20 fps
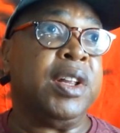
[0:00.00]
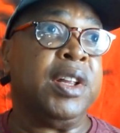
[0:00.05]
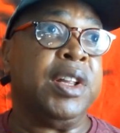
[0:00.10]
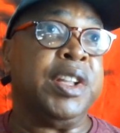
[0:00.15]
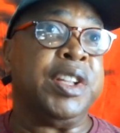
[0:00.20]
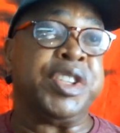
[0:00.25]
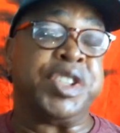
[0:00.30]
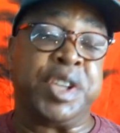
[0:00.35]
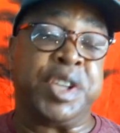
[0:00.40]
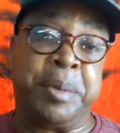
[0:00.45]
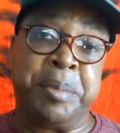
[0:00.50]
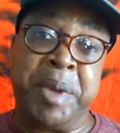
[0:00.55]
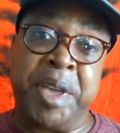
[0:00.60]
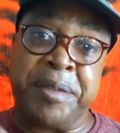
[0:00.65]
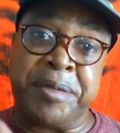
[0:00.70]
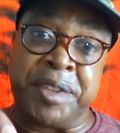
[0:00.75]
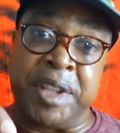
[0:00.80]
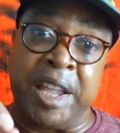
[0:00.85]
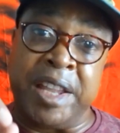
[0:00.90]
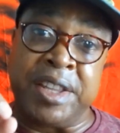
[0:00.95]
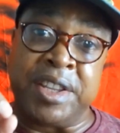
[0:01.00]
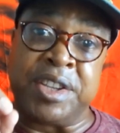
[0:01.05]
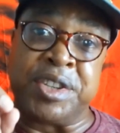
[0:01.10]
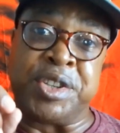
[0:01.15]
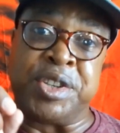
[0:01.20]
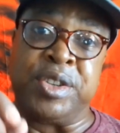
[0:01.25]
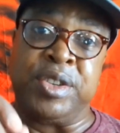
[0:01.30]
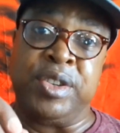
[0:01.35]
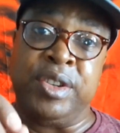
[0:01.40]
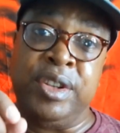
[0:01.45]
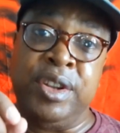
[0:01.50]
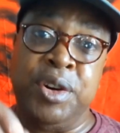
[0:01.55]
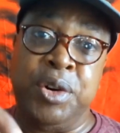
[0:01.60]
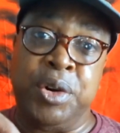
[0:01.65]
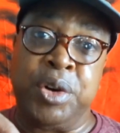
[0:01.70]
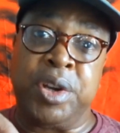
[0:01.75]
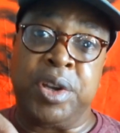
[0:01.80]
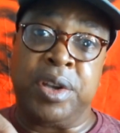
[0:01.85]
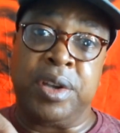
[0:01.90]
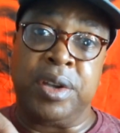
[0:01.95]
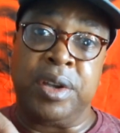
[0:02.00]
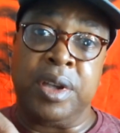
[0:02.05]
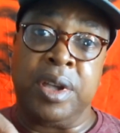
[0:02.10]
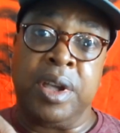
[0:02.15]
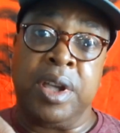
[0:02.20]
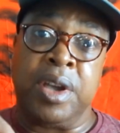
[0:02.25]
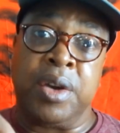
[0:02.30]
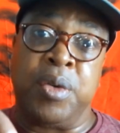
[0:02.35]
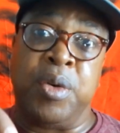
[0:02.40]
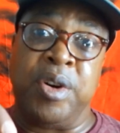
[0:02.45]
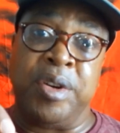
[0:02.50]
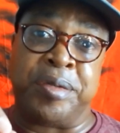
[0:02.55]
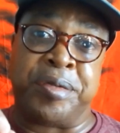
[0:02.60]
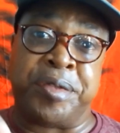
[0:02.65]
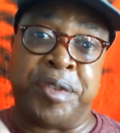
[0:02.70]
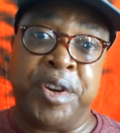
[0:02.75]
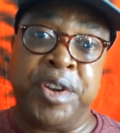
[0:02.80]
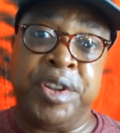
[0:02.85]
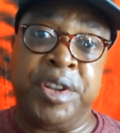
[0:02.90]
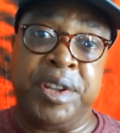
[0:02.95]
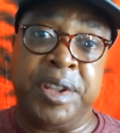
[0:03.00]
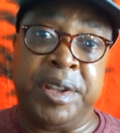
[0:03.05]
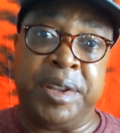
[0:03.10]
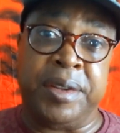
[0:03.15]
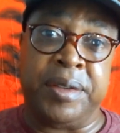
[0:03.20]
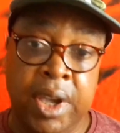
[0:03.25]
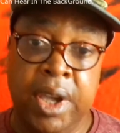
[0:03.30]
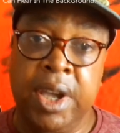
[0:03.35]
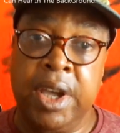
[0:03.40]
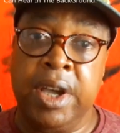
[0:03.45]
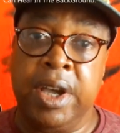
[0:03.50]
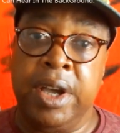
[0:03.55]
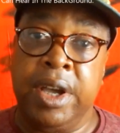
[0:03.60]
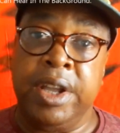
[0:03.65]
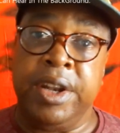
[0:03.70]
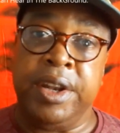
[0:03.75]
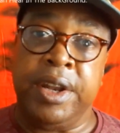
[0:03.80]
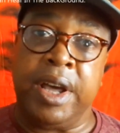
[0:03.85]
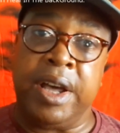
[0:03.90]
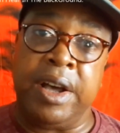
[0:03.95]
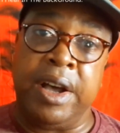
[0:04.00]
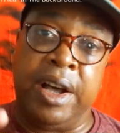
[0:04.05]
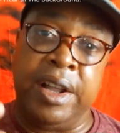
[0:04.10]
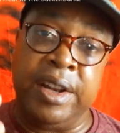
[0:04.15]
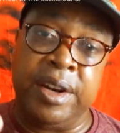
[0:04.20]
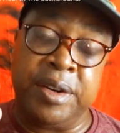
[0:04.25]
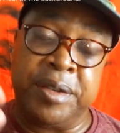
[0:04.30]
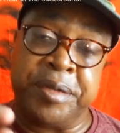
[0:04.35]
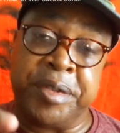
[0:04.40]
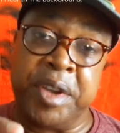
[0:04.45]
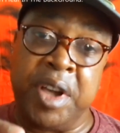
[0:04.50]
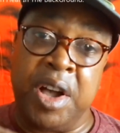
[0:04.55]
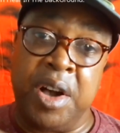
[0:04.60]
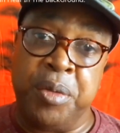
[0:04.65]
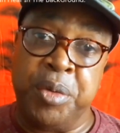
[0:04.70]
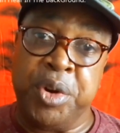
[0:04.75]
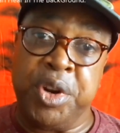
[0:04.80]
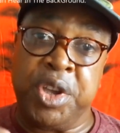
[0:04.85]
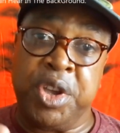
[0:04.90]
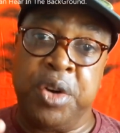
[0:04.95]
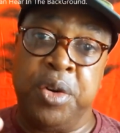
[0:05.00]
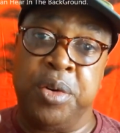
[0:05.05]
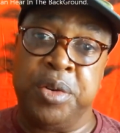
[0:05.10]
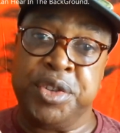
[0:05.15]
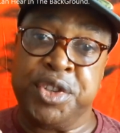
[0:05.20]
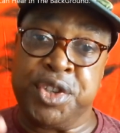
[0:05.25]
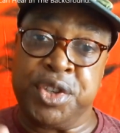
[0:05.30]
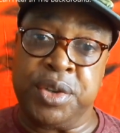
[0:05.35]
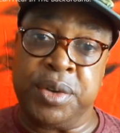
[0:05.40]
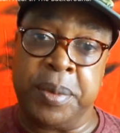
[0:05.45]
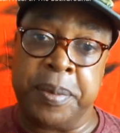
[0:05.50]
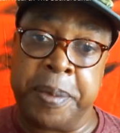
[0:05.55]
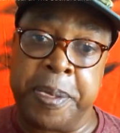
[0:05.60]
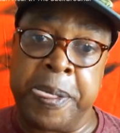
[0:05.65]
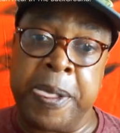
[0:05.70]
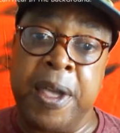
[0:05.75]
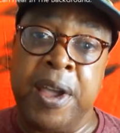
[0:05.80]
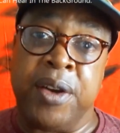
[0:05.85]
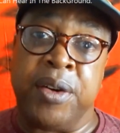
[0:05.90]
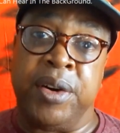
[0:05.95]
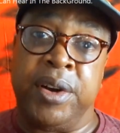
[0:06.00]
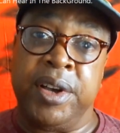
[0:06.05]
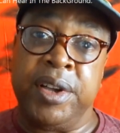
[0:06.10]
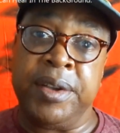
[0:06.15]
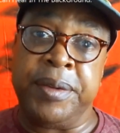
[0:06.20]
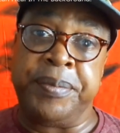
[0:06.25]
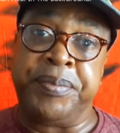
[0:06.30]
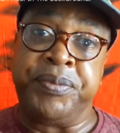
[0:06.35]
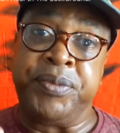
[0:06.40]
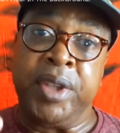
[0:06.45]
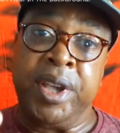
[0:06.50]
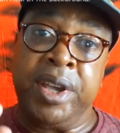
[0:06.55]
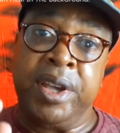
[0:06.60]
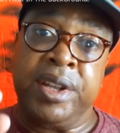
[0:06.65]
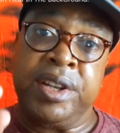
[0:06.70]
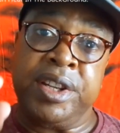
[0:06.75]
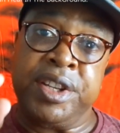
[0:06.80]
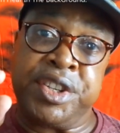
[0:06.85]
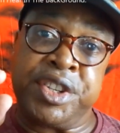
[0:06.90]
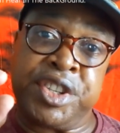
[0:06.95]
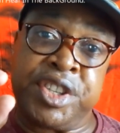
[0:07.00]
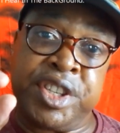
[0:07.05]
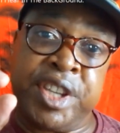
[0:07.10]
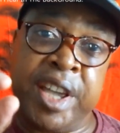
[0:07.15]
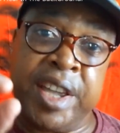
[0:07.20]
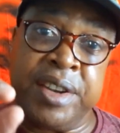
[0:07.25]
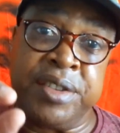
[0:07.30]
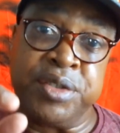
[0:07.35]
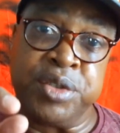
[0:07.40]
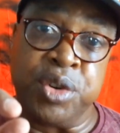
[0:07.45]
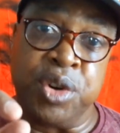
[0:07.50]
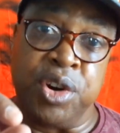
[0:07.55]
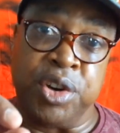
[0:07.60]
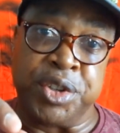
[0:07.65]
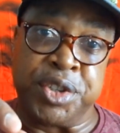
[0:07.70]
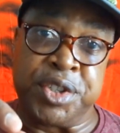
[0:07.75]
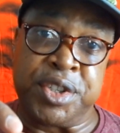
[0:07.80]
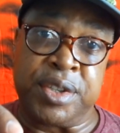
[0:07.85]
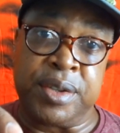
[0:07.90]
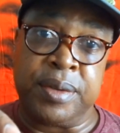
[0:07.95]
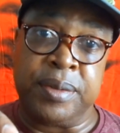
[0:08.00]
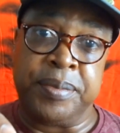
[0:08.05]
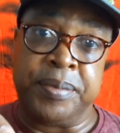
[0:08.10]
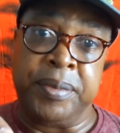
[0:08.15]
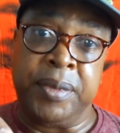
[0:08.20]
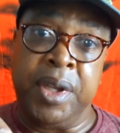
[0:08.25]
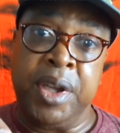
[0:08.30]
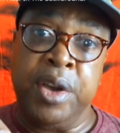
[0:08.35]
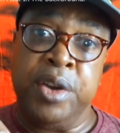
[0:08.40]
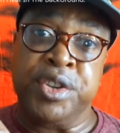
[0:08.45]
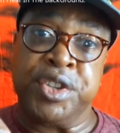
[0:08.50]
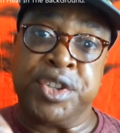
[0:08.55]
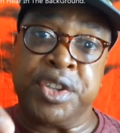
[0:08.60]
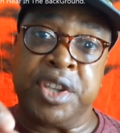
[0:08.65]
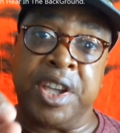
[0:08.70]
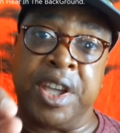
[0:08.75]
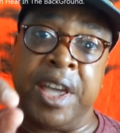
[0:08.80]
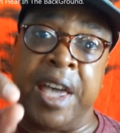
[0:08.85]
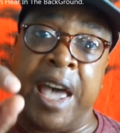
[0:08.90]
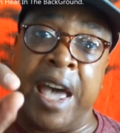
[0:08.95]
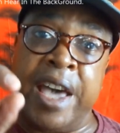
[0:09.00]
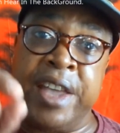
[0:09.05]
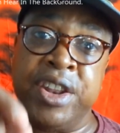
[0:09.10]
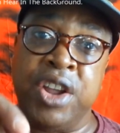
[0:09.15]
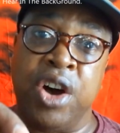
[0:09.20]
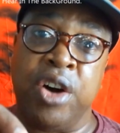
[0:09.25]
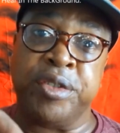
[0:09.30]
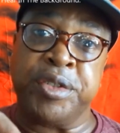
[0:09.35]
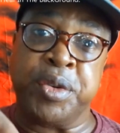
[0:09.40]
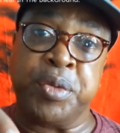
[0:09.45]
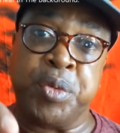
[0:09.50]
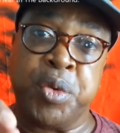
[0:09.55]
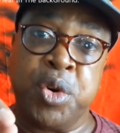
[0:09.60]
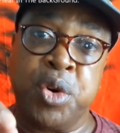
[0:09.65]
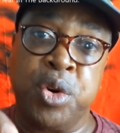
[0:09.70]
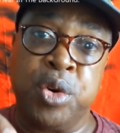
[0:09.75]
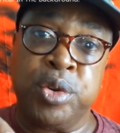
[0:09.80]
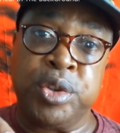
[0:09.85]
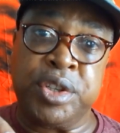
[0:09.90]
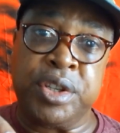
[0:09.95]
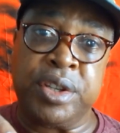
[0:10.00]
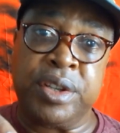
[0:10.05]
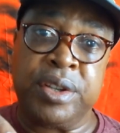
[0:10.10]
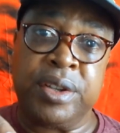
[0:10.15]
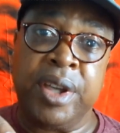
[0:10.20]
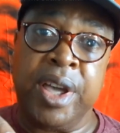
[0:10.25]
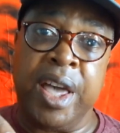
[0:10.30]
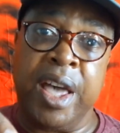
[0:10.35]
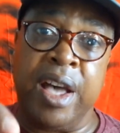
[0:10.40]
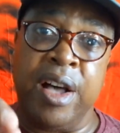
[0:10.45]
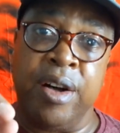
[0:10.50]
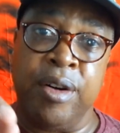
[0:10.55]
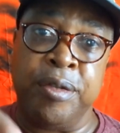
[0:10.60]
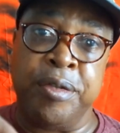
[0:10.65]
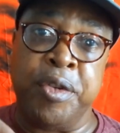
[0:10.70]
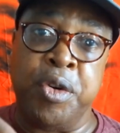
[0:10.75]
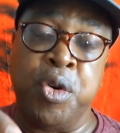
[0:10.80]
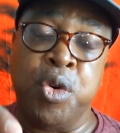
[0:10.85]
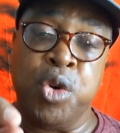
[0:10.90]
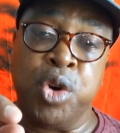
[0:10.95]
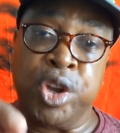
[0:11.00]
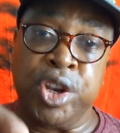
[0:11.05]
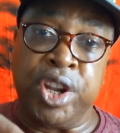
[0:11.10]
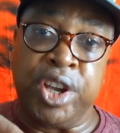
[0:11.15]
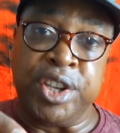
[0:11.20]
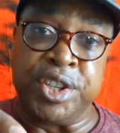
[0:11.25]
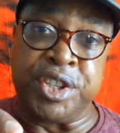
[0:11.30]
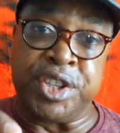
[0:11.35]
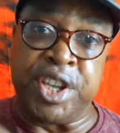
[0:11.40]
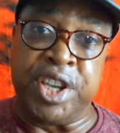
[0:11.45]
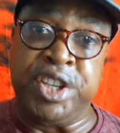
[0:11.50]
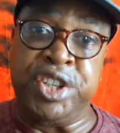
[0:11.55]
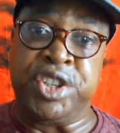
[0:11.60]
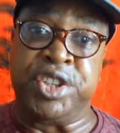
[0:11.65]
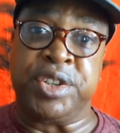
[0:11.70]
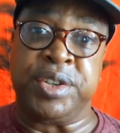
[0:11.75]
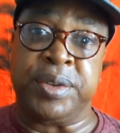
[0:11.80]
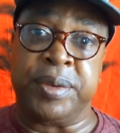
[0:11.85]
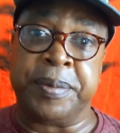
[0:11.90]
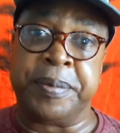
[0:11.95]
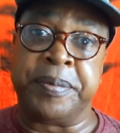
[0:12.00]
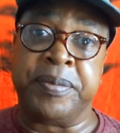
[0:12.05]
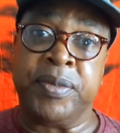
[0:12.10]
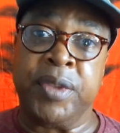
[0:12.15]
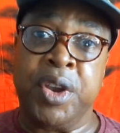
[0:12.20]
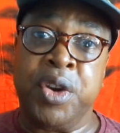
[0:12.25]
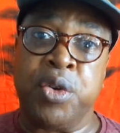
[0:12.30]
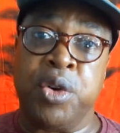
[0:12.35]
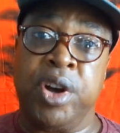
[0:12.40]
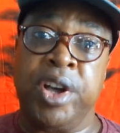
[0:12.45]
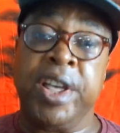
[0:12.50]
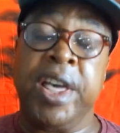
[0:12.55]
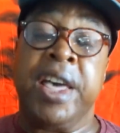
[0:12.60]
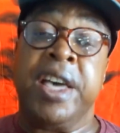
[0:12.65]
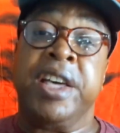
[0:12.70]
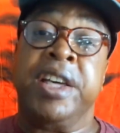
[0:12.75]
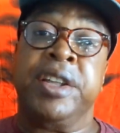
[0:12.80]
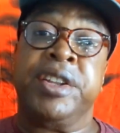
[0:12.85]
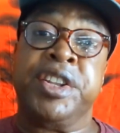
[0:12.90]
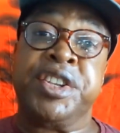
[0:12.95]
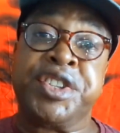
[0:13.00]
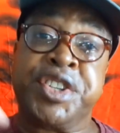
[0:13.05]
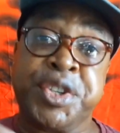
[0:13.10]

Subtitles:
tell me if that doesn't look quite frightening. Now, another thing I want to go on to, right? This Tedros is the head of the World Health Organization, right? This is